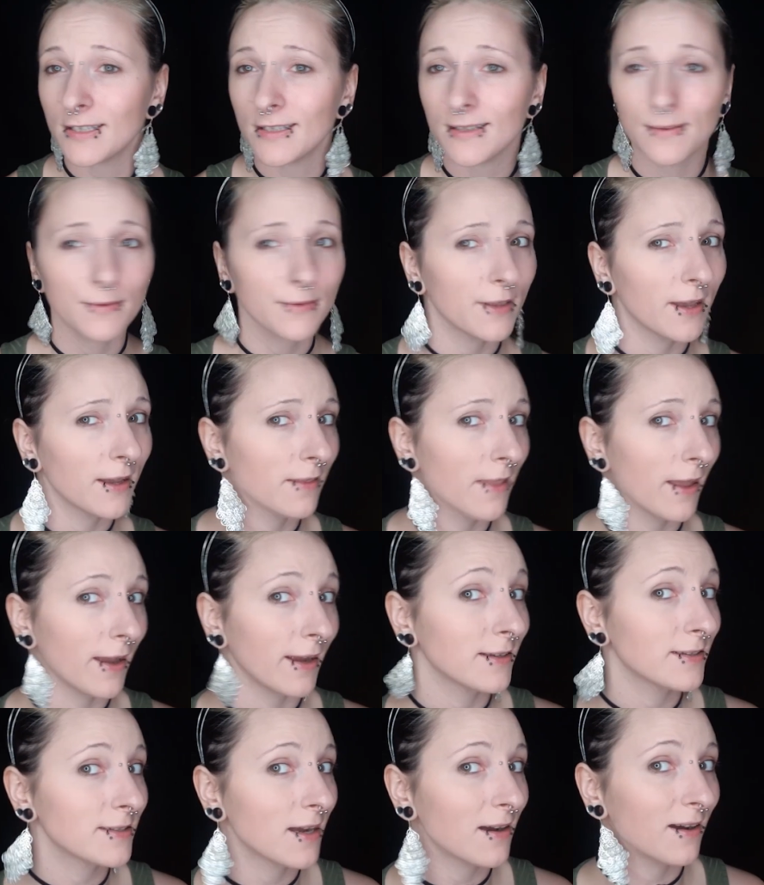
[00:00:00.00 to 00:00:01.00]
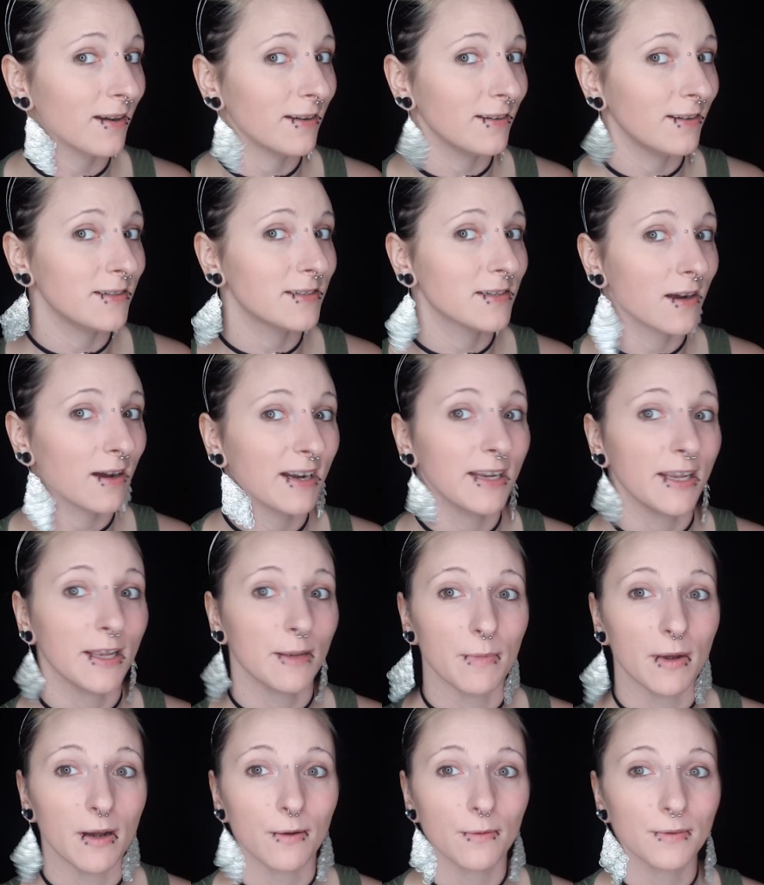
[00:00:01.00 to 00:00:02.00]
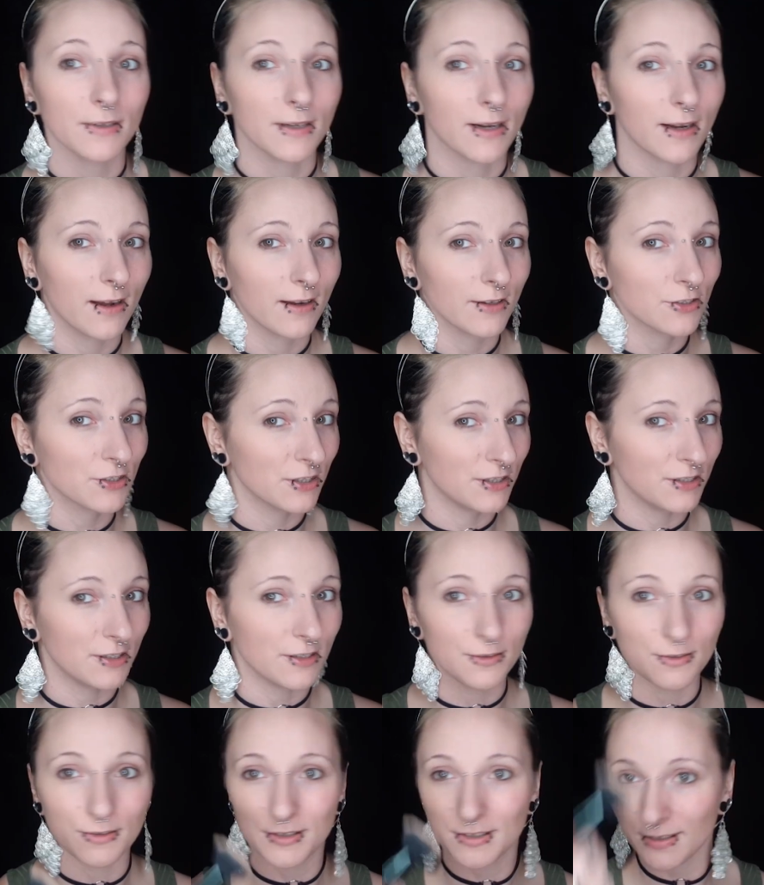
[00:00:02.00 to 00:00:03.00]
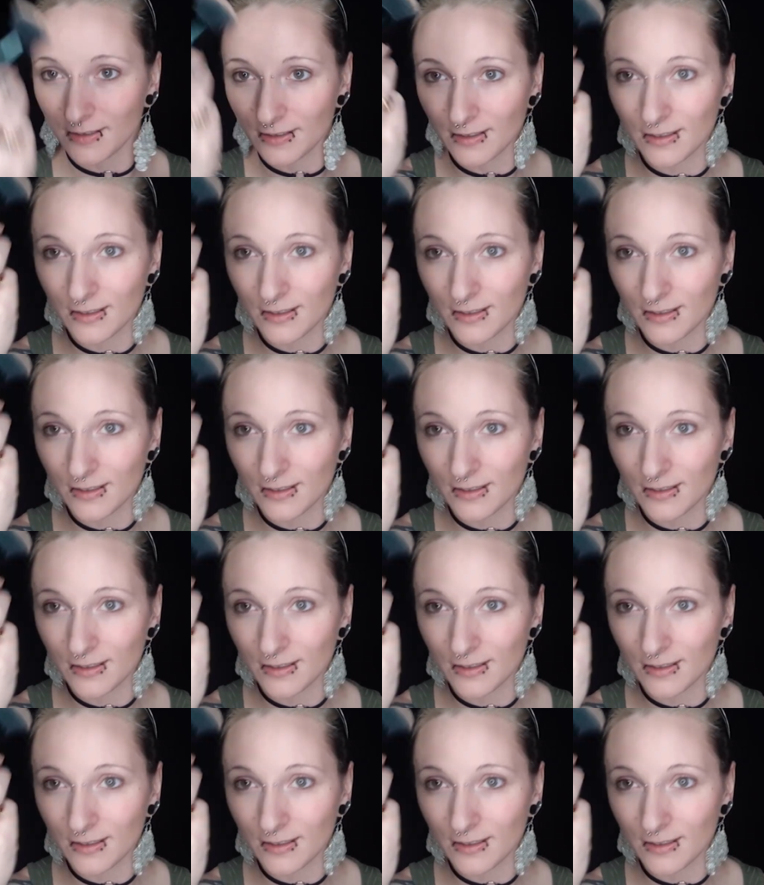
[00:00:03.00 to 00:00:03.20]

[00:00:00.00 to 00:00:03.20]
With that like tiny amount that I actually use,